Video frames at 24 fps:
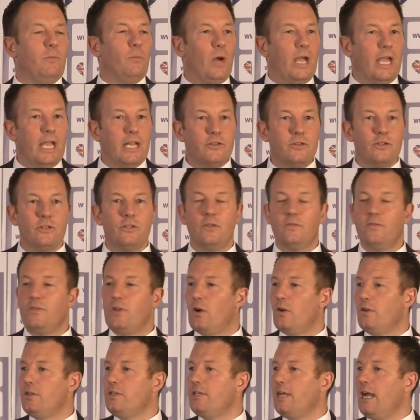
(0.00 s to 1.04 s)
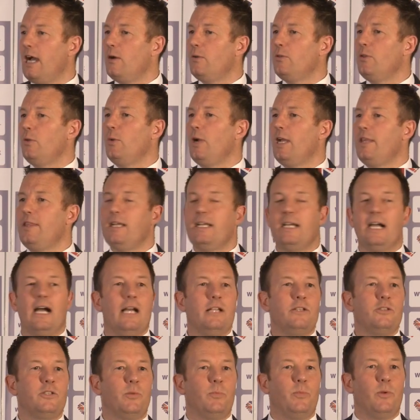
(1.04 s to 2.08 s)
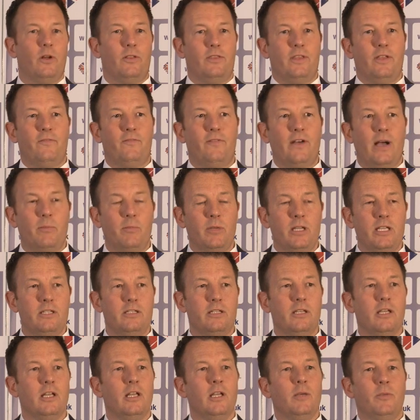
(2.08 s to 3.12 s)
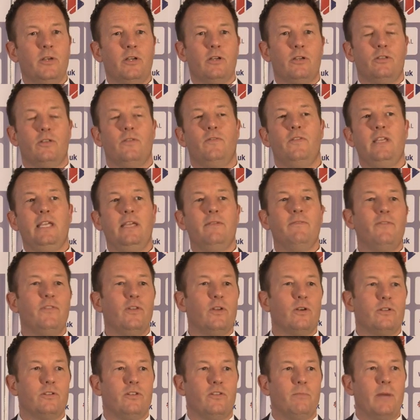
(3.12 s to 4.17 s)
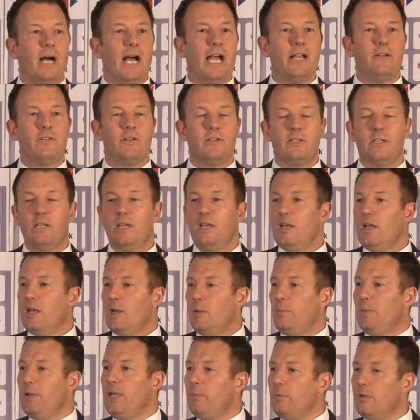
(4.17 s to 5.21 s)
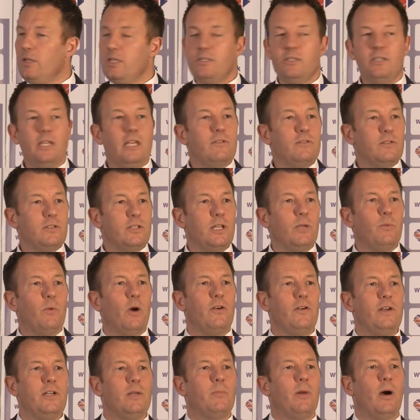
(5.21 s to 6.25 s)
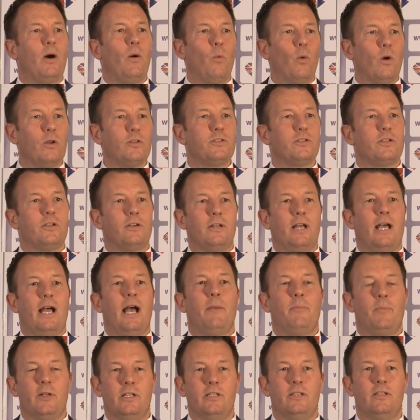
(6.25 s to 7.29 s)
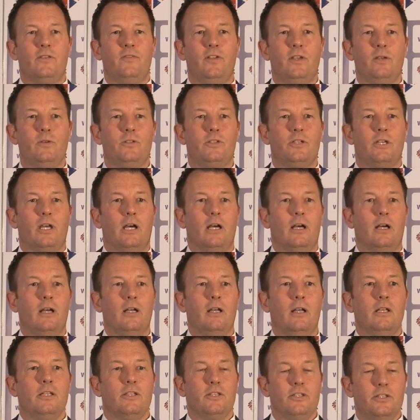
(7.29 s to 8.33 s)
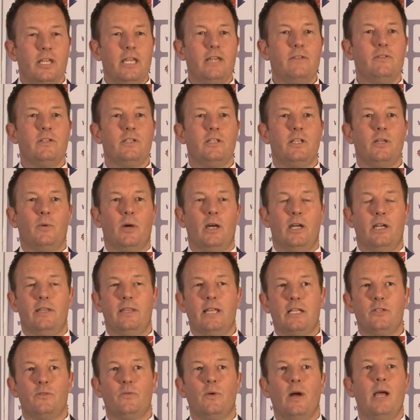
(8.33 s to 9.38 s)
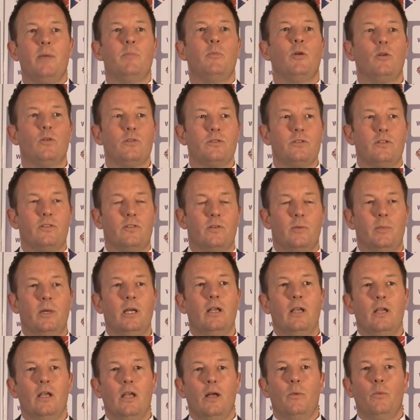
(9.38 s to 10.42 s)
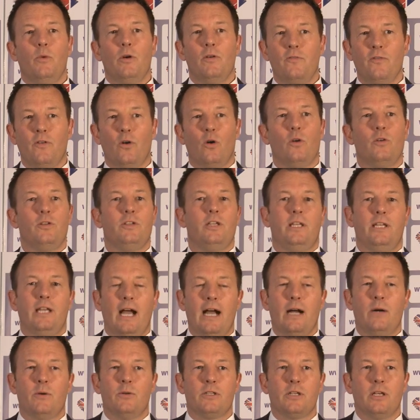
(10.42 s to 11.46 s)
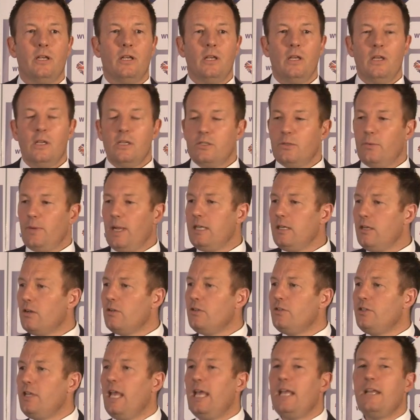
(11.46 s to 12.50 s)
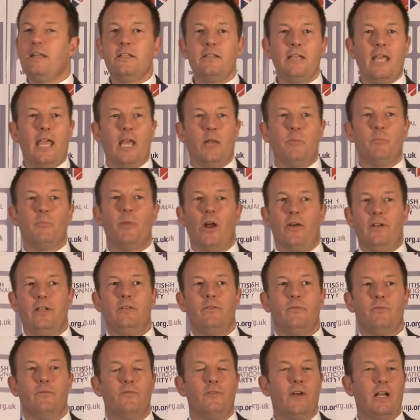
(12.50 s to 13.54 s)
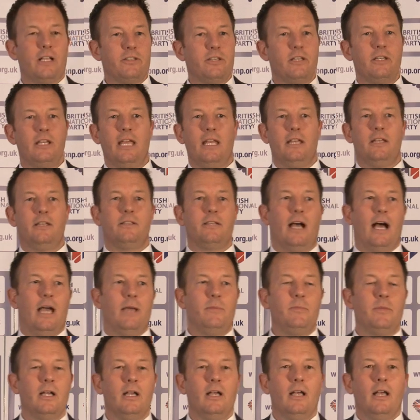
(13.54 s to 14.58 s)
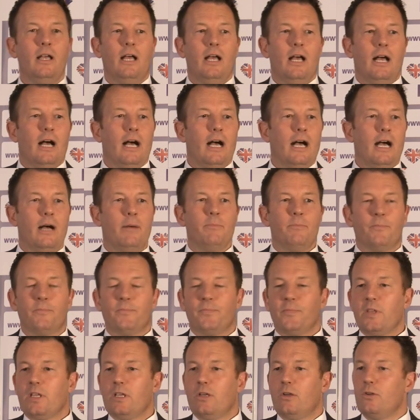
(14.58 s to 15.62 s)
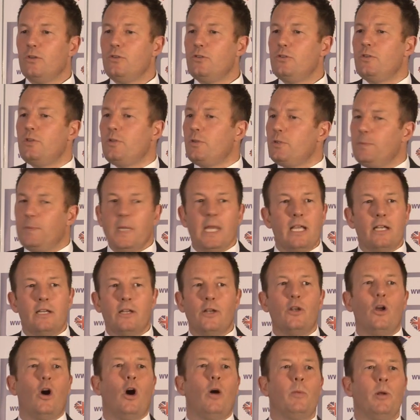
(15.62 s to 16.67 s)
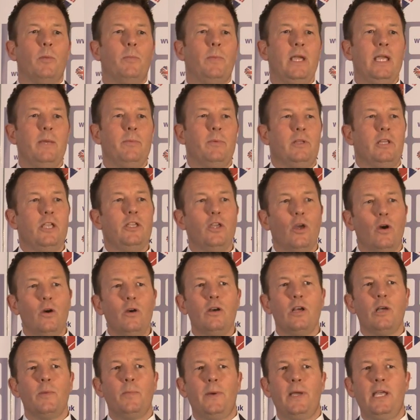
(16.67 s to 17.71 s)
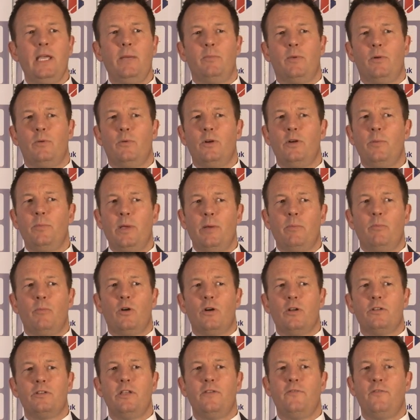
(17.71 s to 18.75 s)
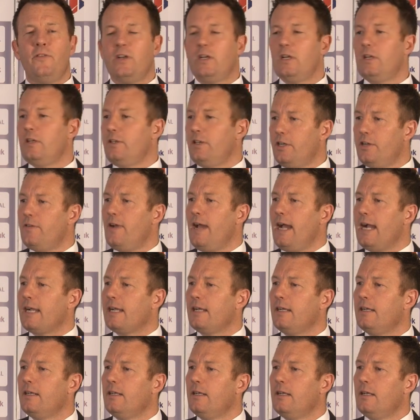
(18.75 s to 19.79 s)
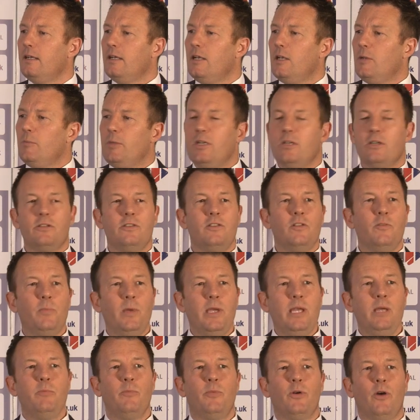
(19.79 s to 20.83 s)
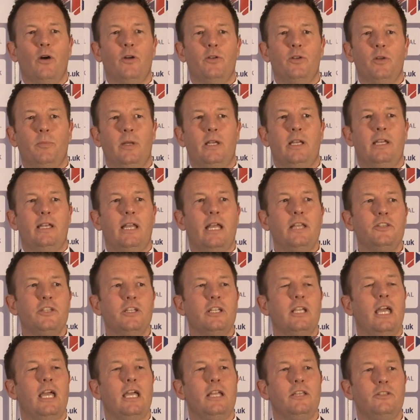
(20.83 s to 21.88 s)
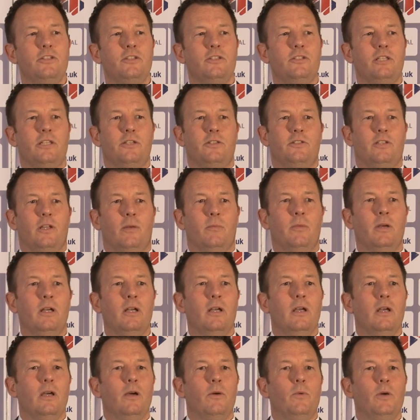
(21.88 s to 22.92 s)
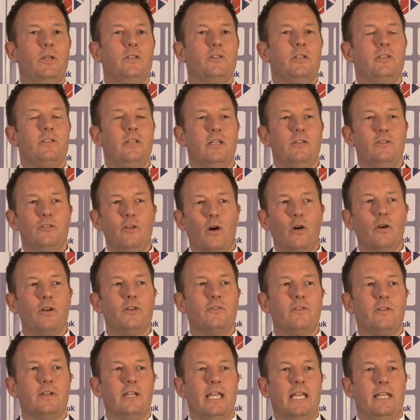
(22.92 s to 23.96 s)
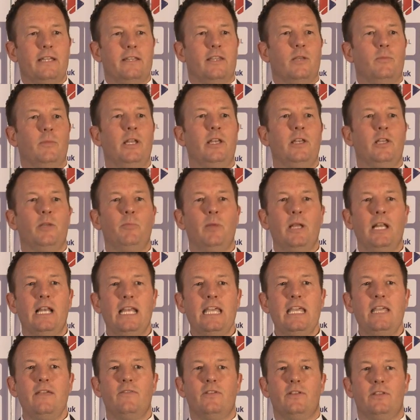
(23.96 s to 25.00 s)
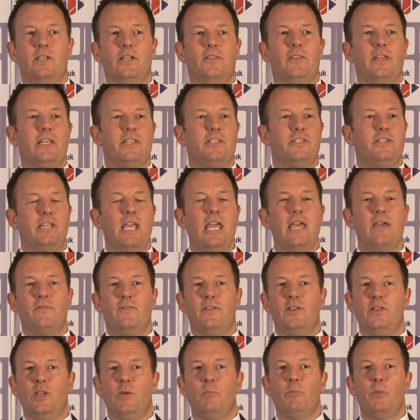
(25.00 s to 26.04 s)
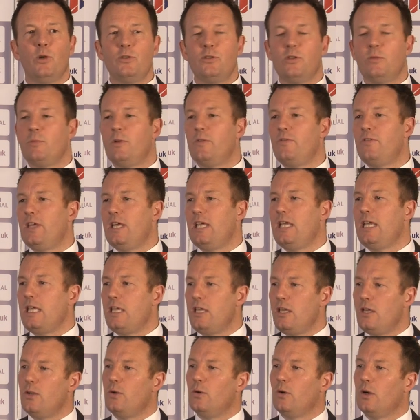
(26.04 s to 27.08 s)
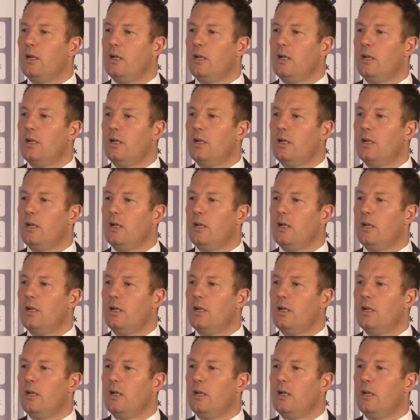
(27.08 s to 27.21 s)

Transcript: wages have gone down, the way they can't support their families because of the influx of migrants. And people are seriously worried about what's going to happen in the future. Seriously worried. And that's why most of them were voting out. So we had a good day today in Bury. Fascinating time. Good speaking to normal people. The younger people were a bit more difficult to crack, because they've been brought up in an education system which is indoctrinating them into believing that they're safe in the bosom of the EU.